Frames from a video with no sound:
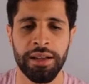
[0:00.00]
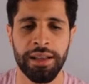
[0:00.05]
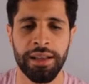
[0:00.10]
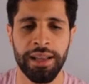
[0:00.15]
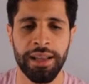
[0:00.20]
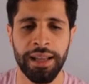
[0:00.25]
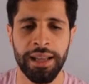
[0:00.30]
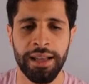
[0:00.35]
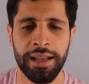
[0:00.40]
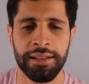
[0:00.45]

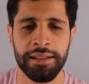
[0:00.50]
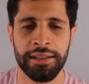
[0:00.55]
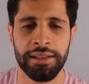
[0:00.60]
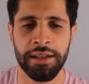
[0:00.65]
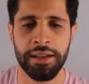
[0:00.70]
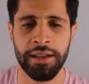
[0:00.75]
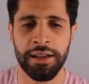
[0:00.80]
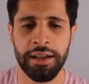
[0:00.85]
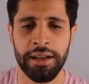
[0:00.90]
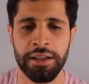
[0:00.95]
and
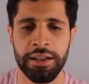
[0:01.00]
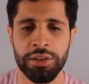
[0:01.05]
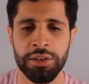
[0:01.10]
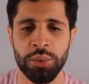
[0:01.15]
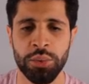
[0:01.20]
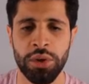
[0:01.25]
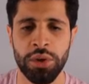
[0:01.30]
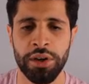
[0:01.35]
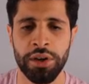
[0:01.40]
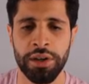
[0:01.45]

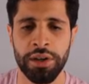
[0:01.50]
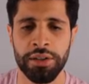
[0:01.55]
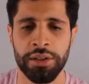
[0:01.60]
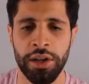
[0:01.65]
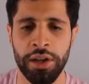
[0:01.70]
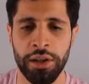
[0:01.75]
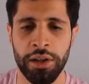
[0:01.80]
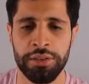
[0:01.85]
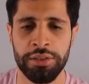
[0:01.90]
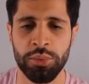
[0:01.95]
you are
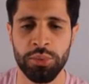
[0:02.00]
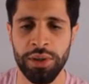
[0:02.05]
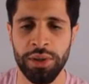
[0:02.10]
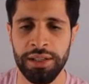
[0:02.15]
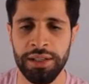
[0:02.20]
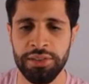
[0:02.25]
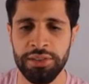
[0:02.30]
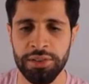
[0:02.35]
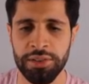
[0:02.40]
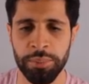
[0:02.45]
not
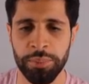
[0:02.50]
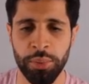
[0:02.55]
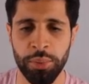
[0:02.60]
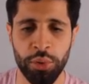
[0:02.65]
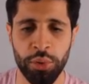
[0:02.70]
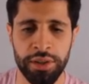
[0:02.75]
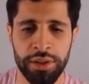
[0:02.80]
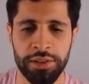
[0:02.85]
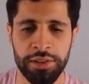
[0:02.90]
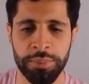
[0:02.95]
really
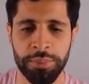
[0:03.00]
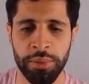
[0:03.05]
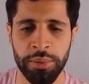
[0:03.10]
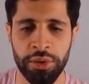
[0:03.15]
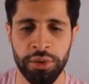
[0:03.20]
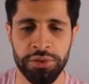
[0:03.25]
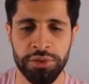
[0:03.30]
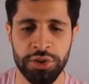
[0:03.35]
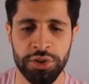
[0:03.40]
supporting these pawns,